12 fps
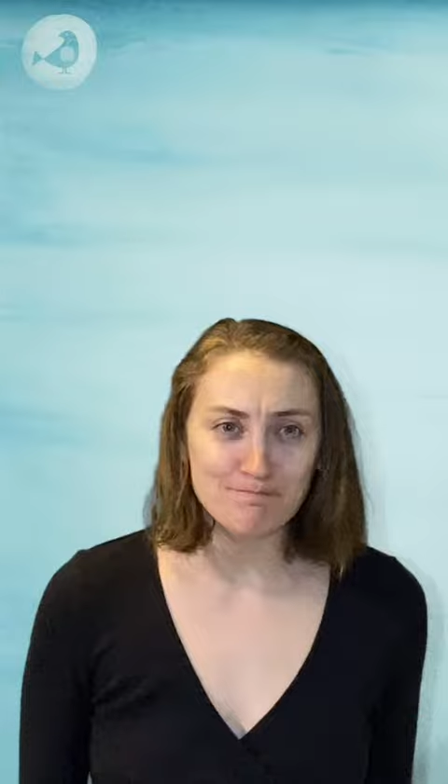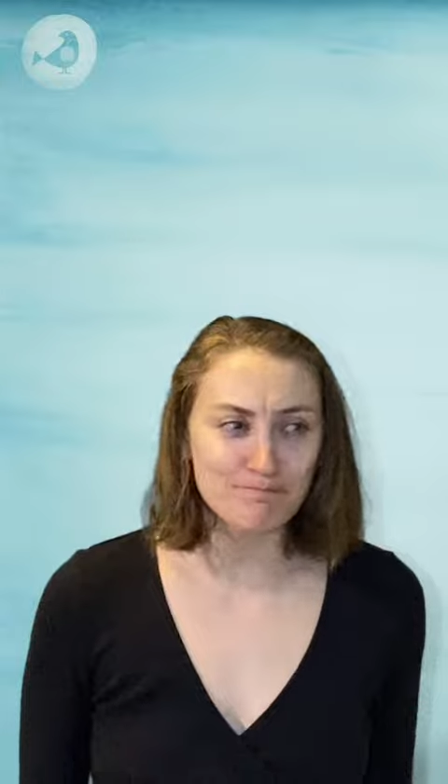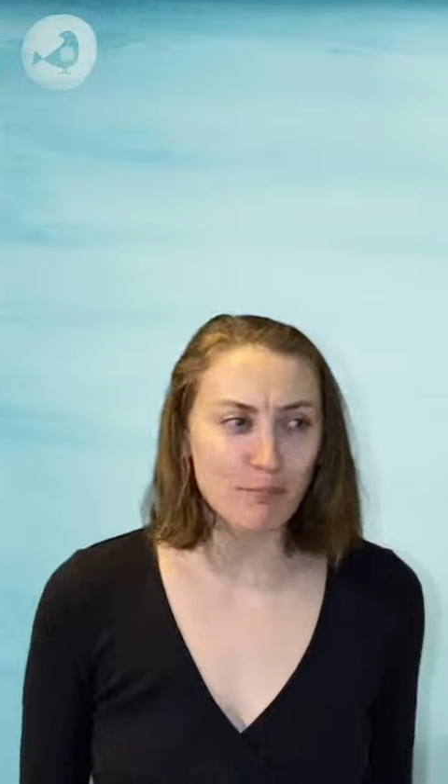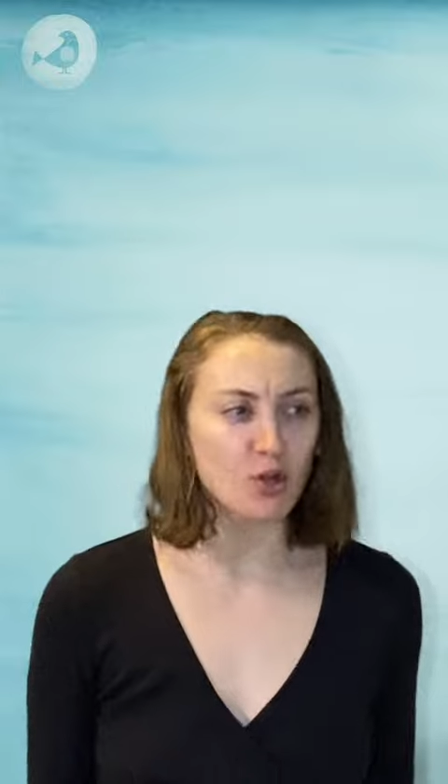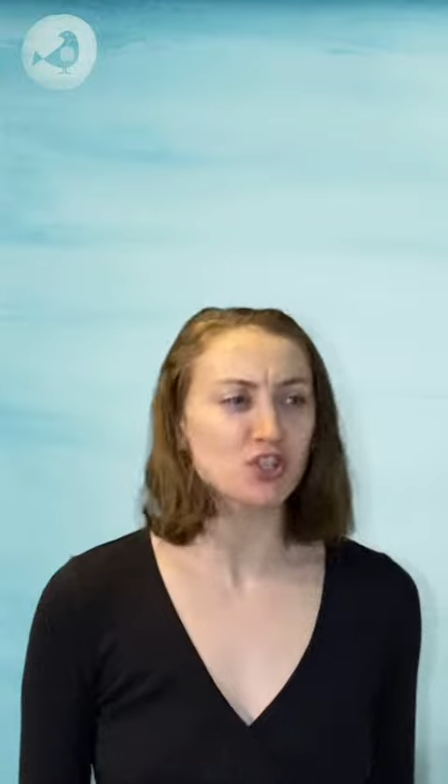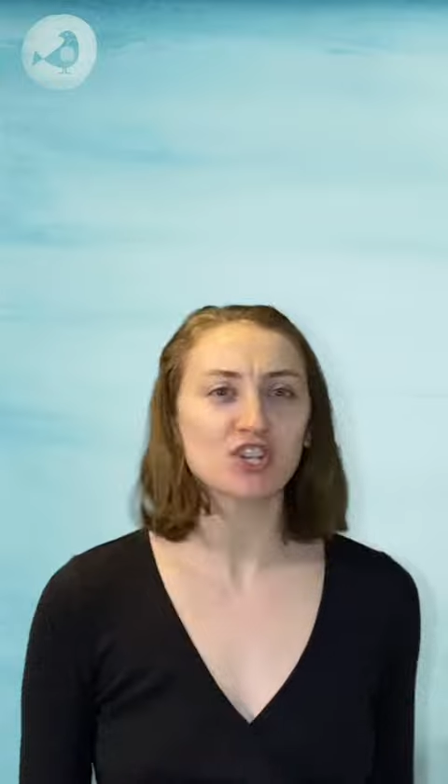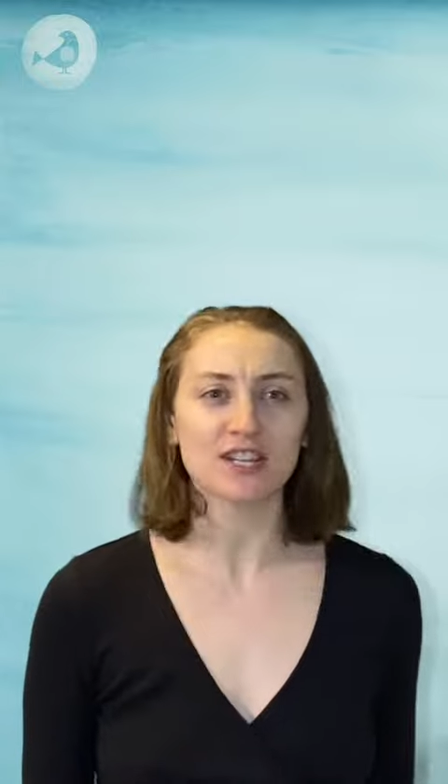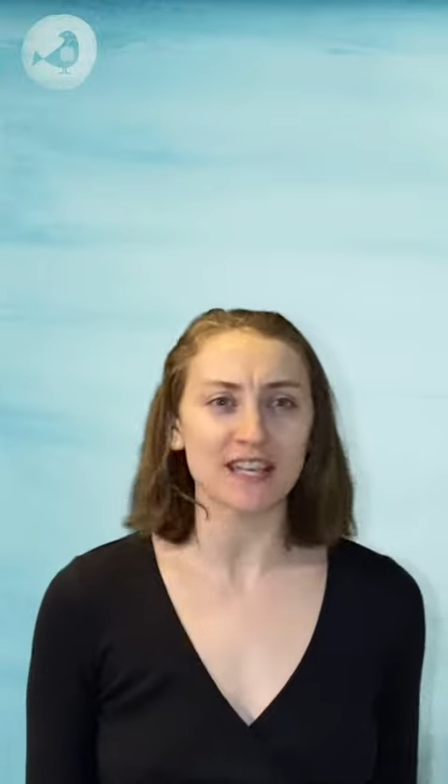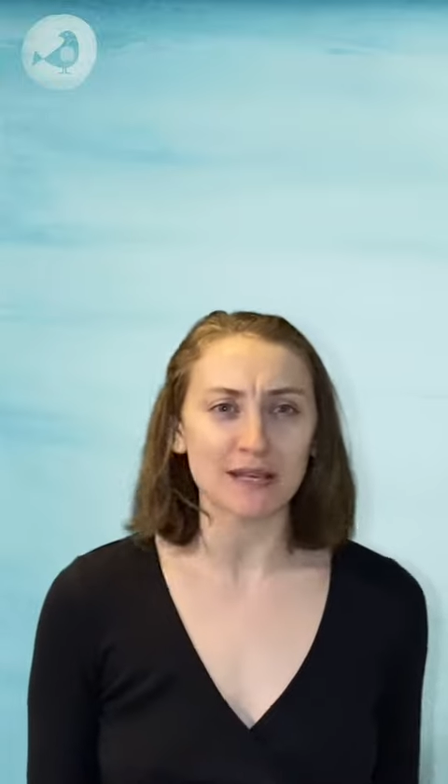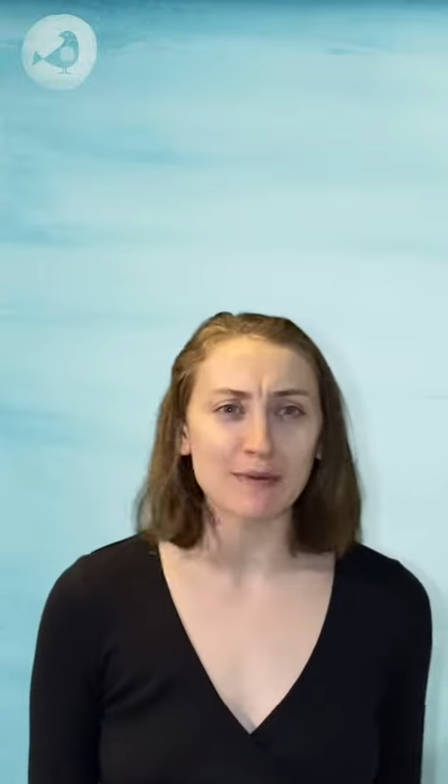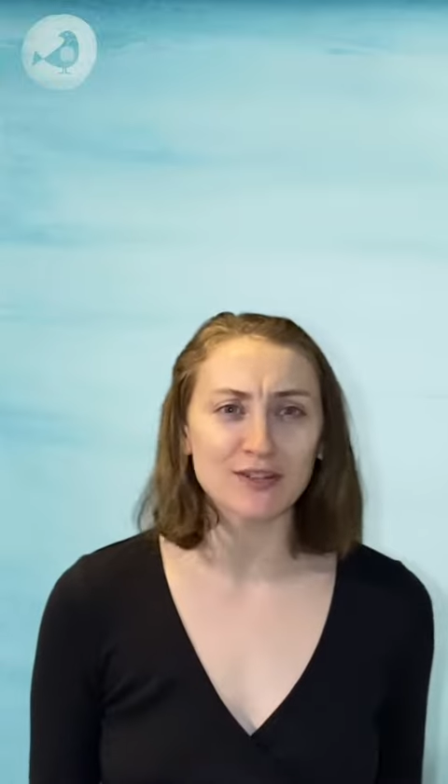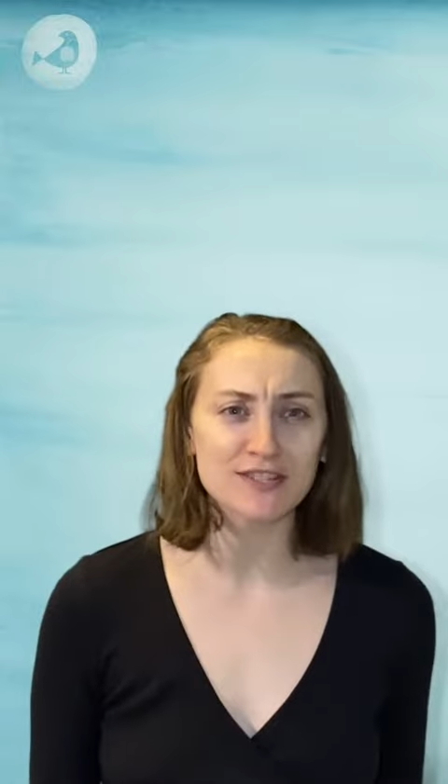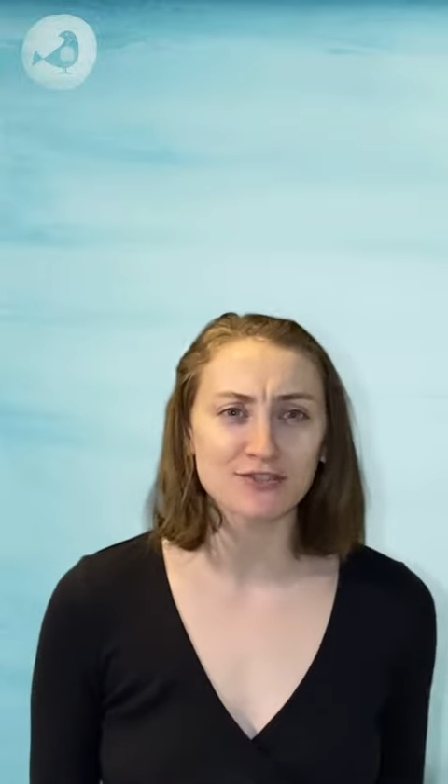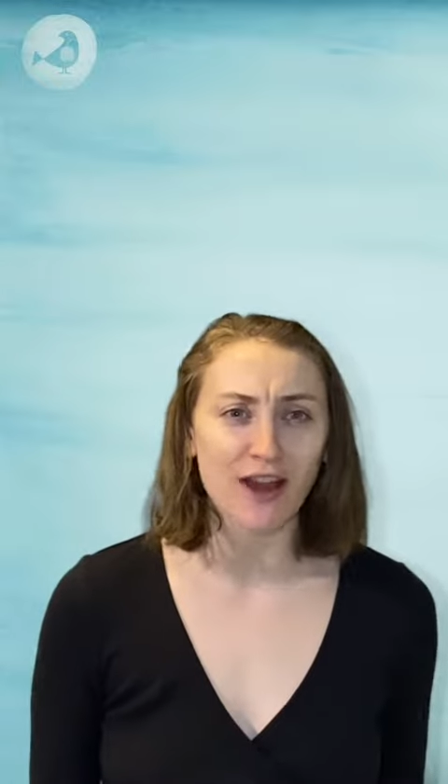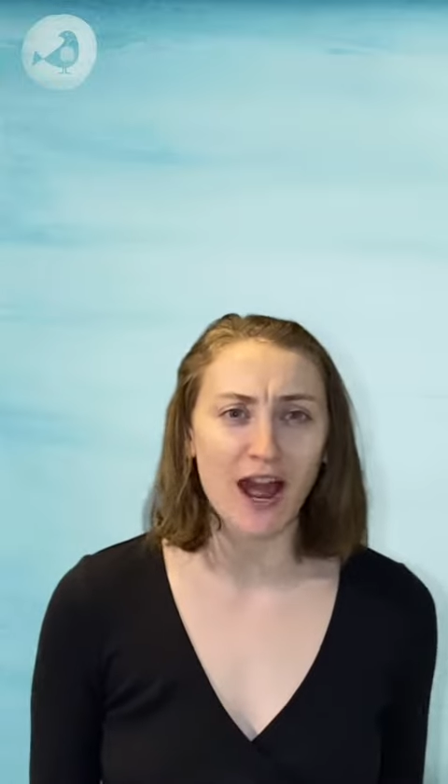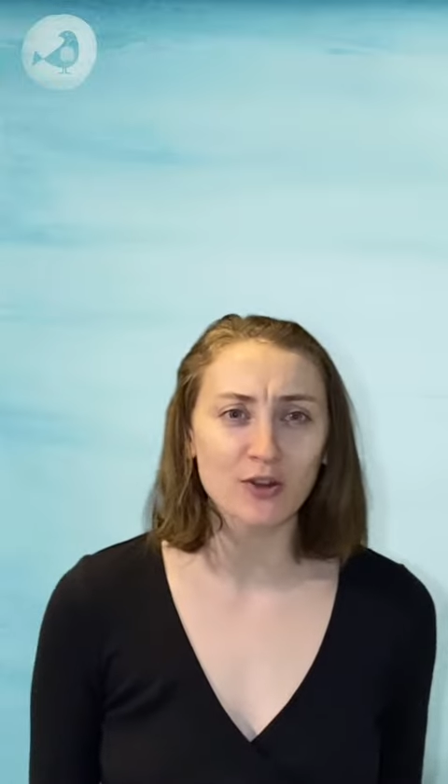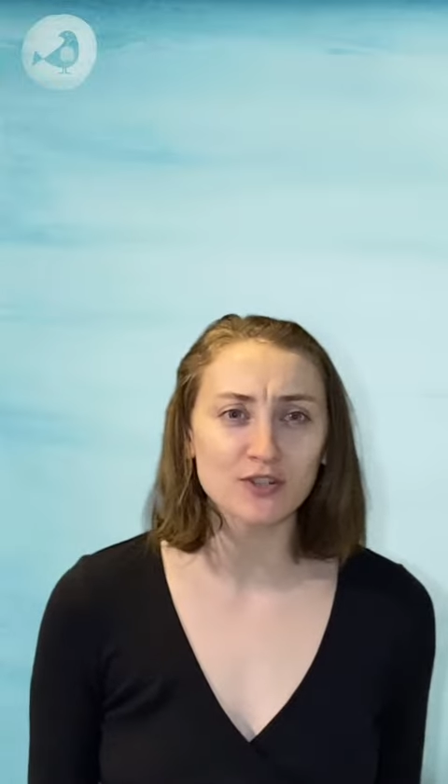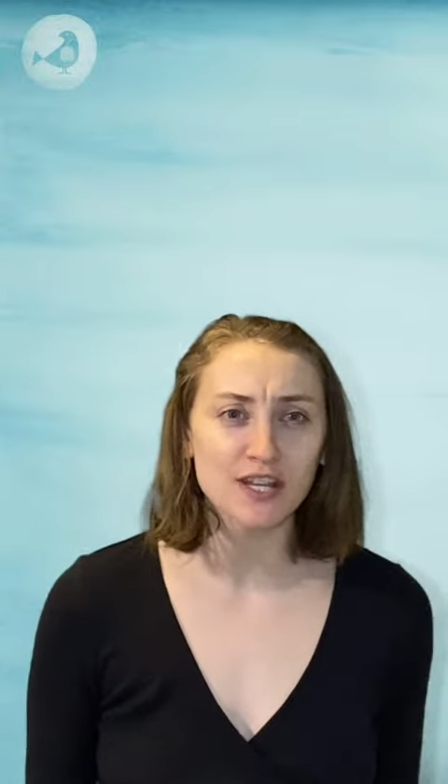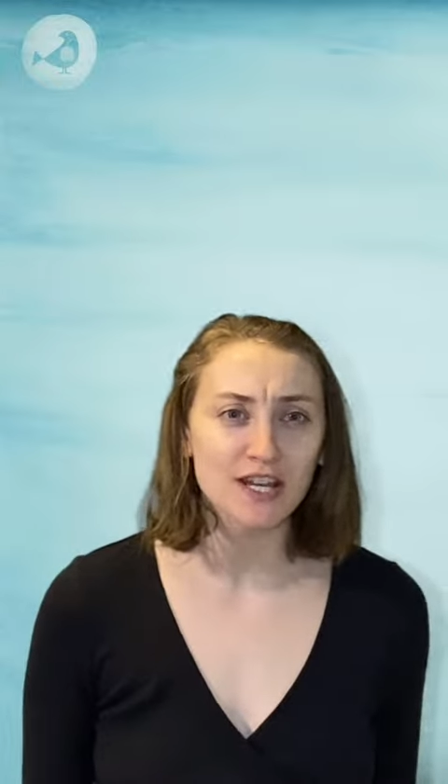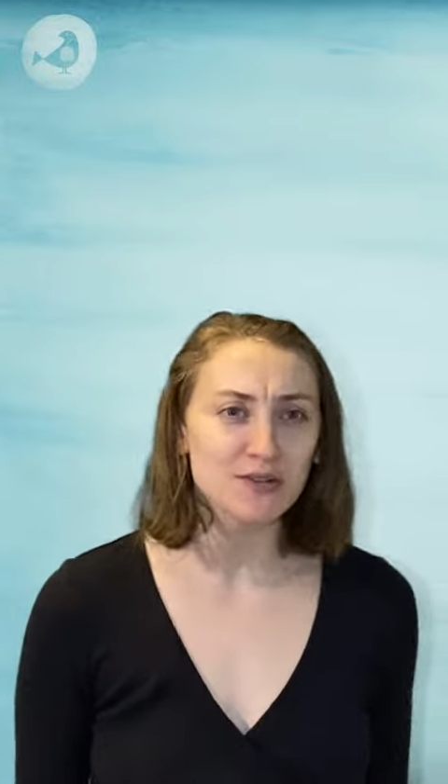Pushing emails around.